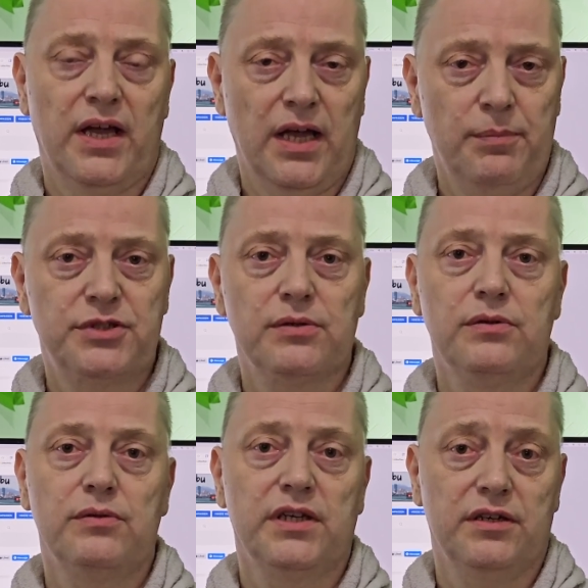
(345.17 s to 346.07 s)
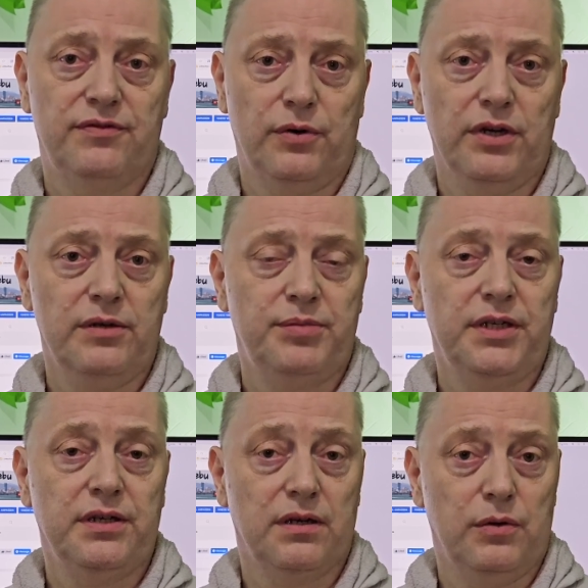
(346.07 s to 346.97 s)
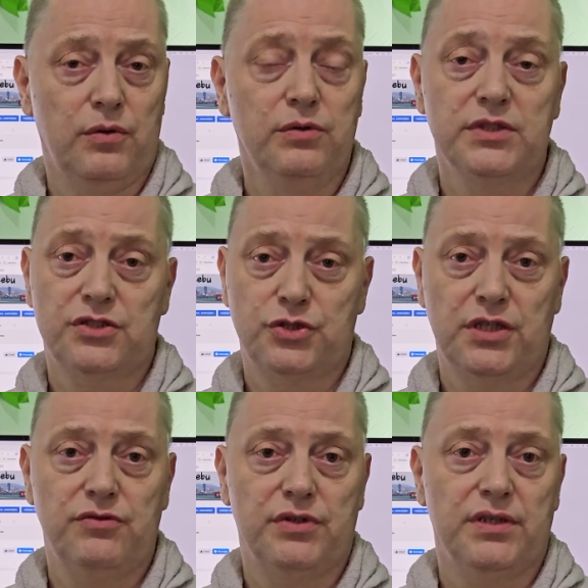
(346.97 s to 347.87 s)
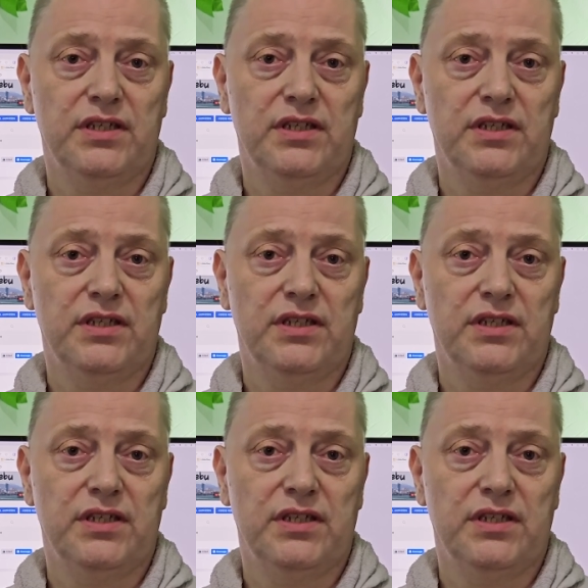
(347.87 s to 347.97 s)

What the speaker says: absolutely avoid being alone with children.